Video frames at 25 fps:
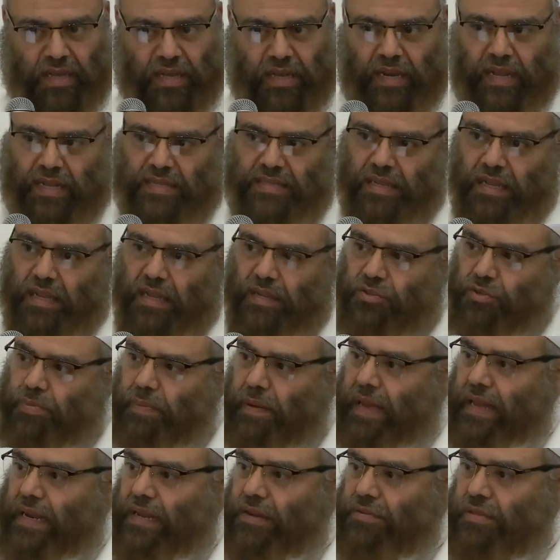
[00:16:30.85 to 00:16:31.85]
And as Allah
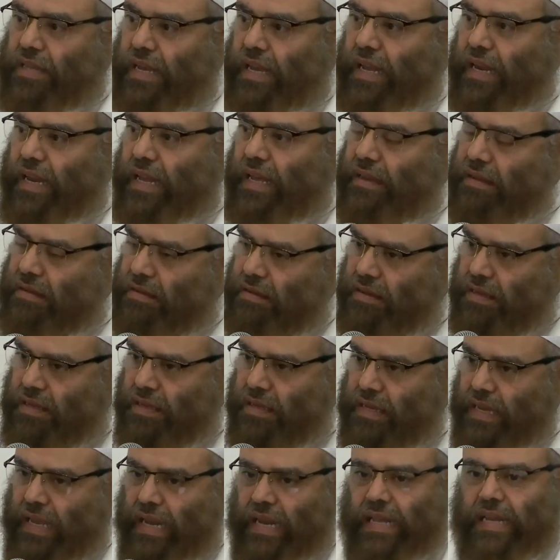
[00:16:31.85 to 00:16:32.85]
subhanahu wa
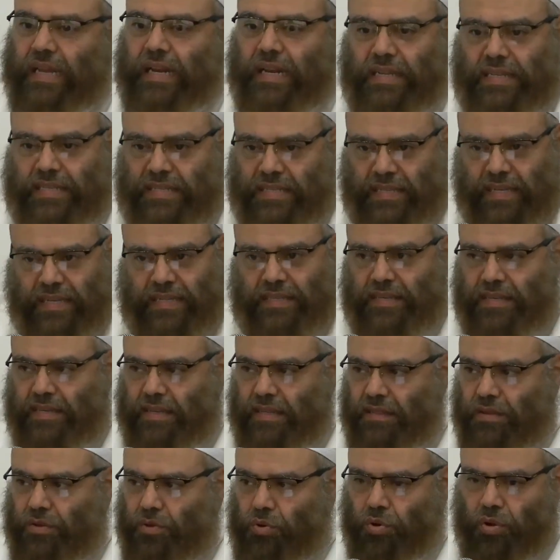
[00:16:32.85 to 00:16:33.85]
ta'ala clearly
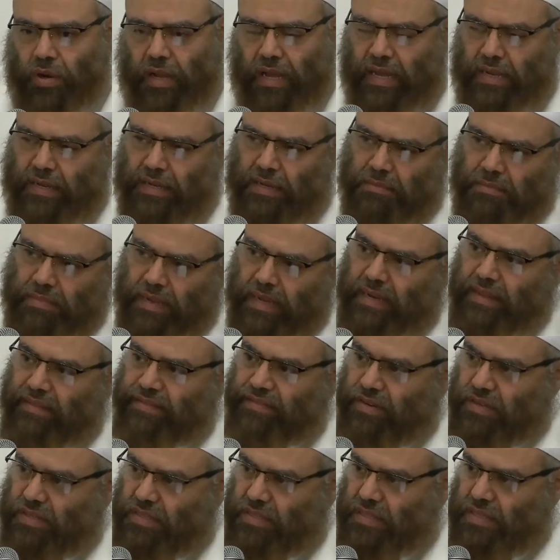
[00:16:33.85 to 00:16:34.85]
stated in the Quran in
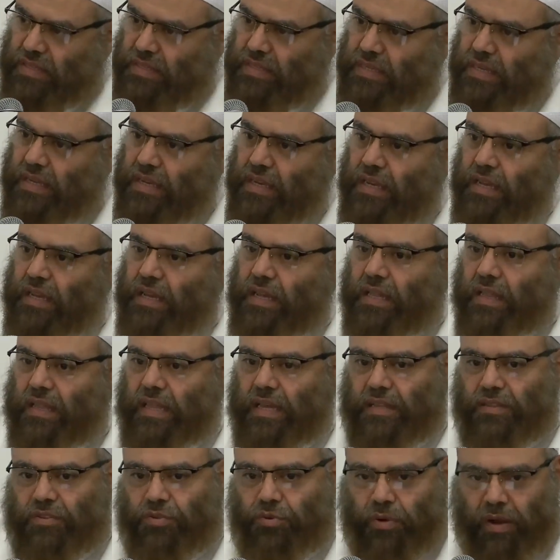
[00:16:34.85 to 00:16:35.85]
many verses,
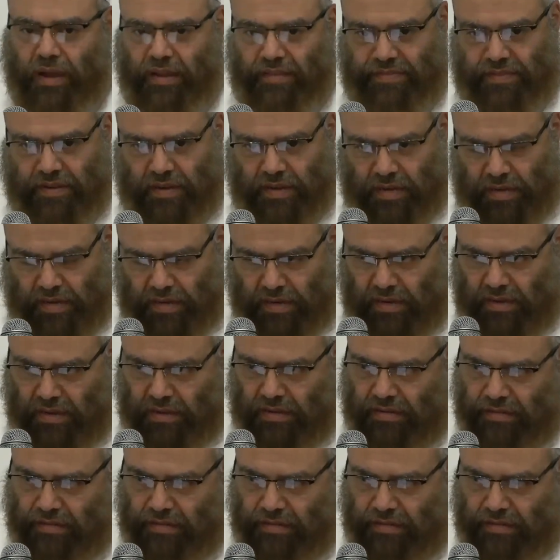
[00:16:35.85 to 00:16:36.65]
that whoever